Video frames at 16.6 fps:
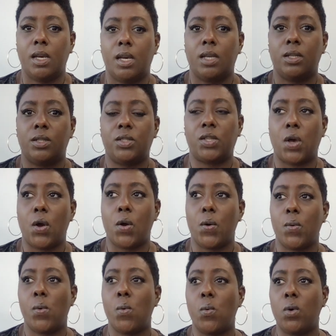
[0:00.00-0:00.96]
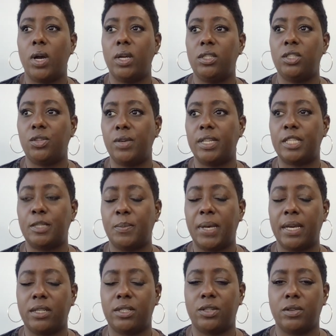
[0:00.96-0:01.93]
So, what to
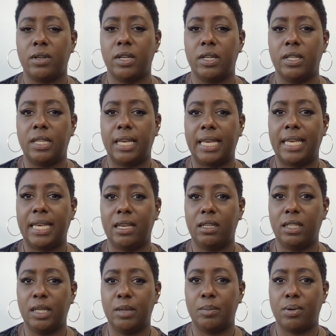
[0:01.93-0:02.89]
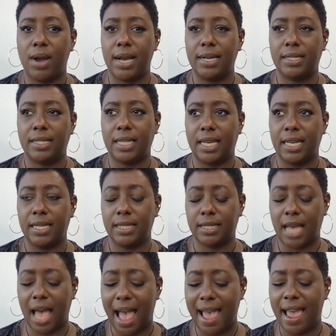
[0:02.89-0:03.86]
expect during the healing
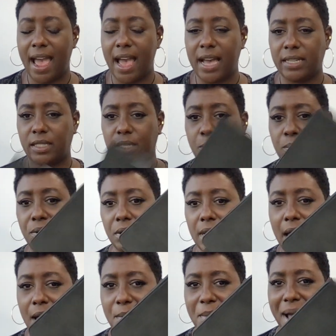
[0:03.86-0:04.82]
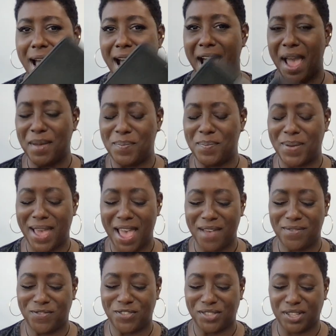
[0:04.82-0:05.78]
process? I had to pull out my
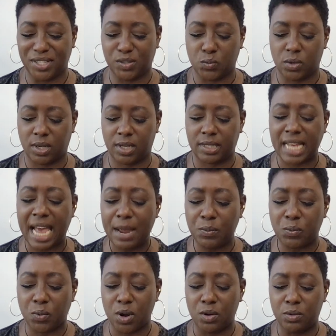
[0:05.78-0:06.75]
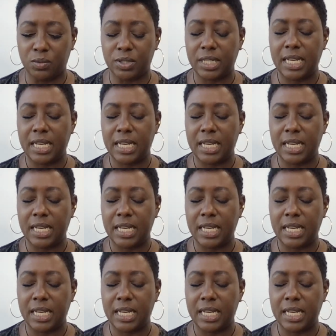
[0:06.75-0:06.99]
iPad for this one because I wrote